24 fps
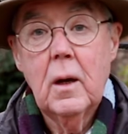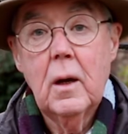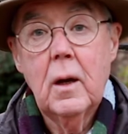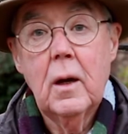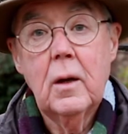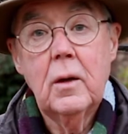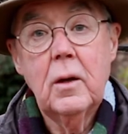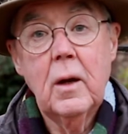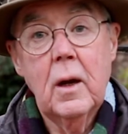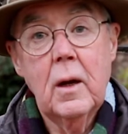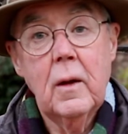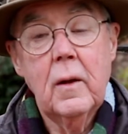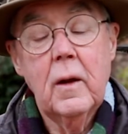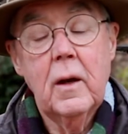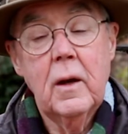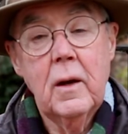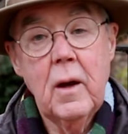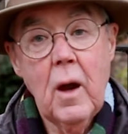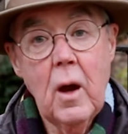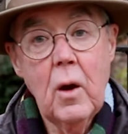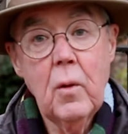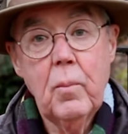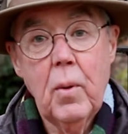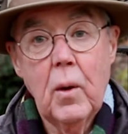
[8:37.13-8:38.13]
and yet they
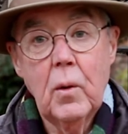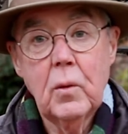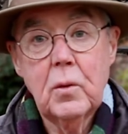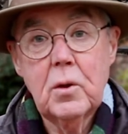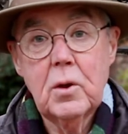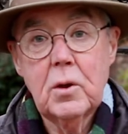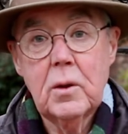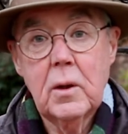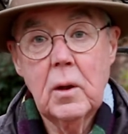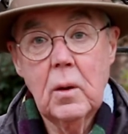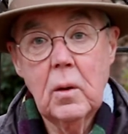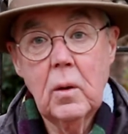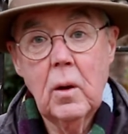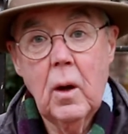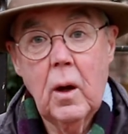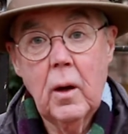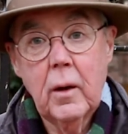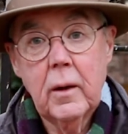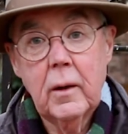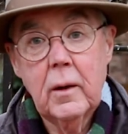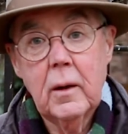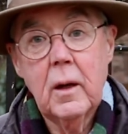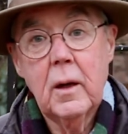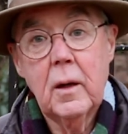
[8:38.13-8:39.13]
now both still
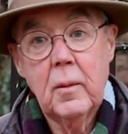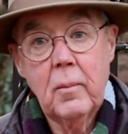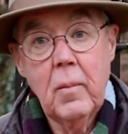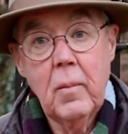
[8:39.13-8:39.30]
lie in